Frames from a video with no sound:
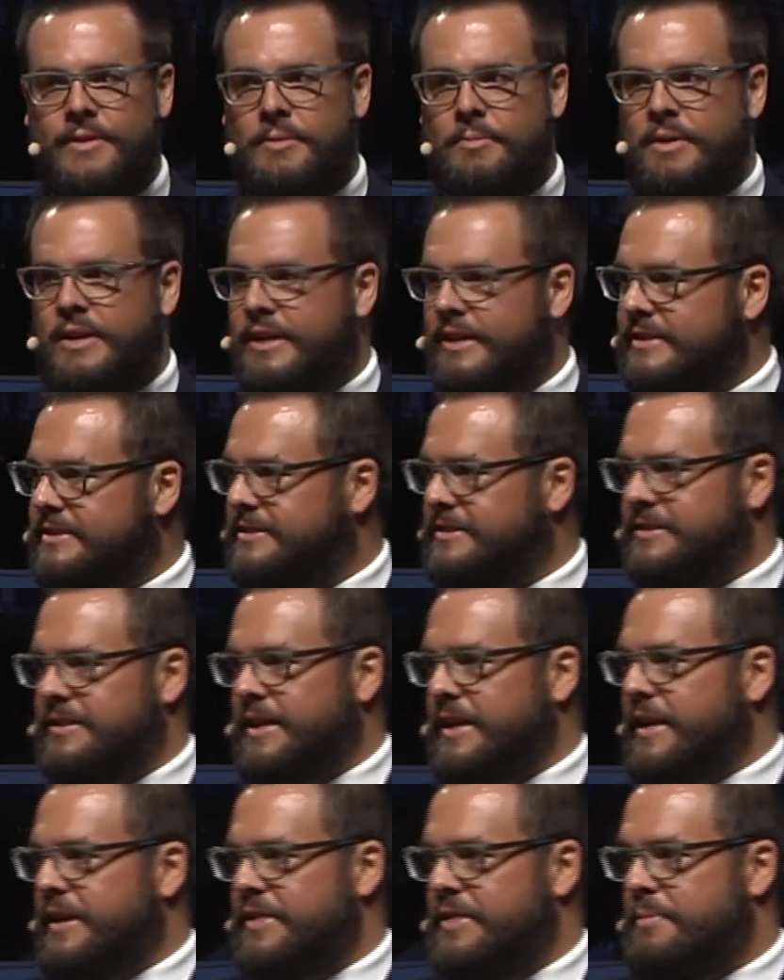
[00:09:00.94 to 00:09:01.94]
Because
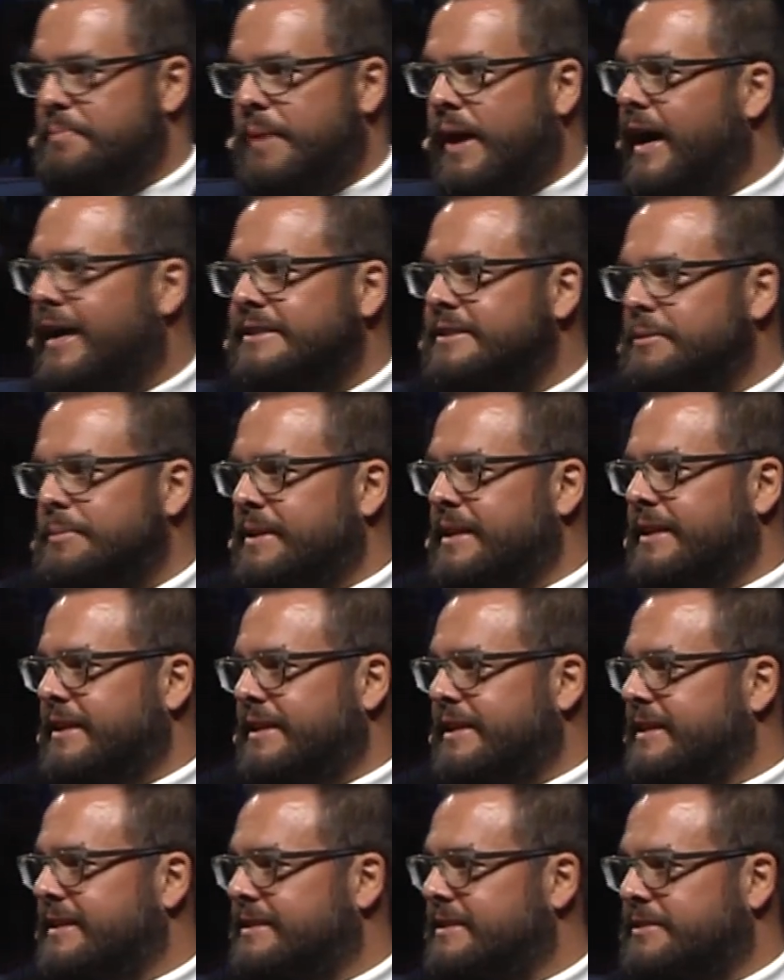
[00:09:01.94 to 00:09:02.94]
the
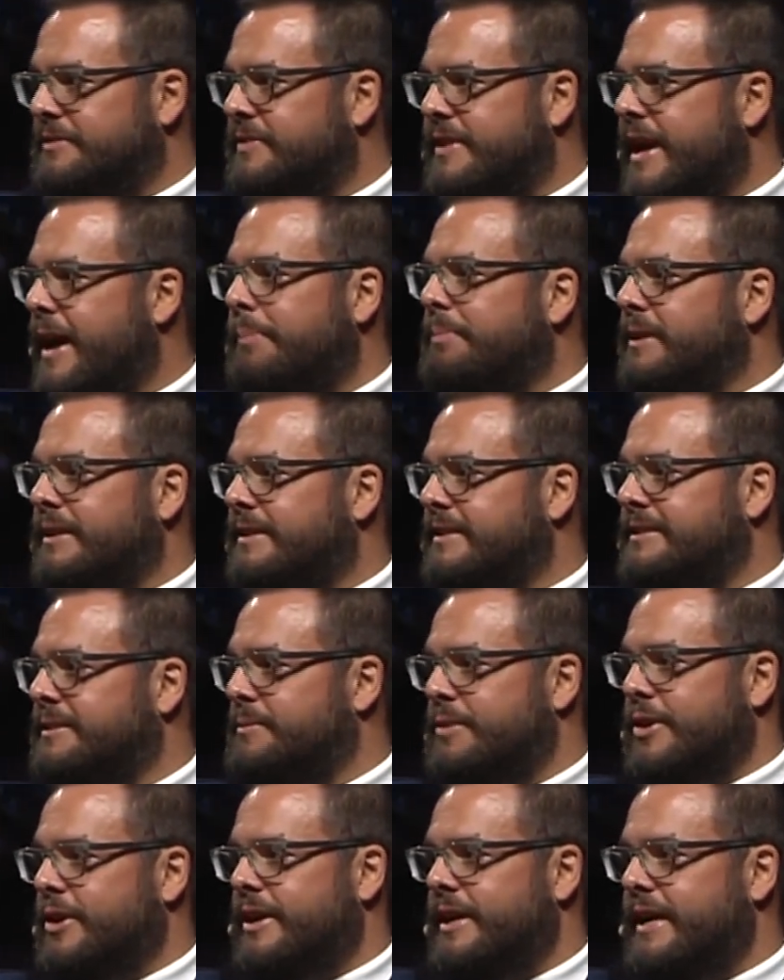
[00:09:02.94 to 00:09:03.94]
possibilities of capitalism
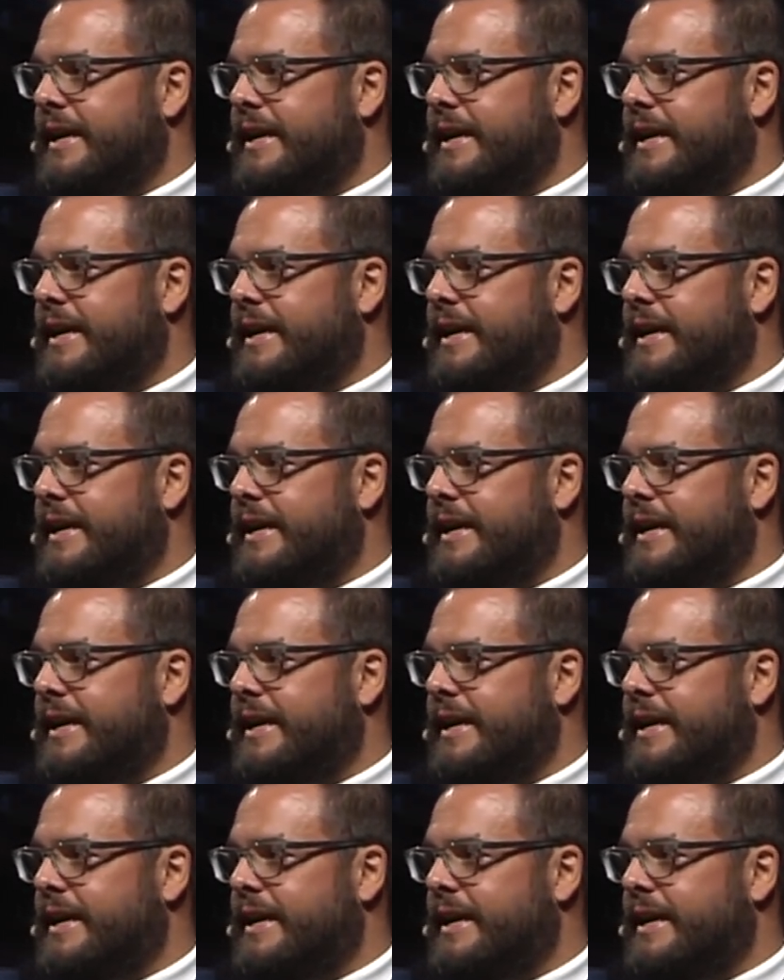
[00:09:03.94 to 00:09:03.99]
are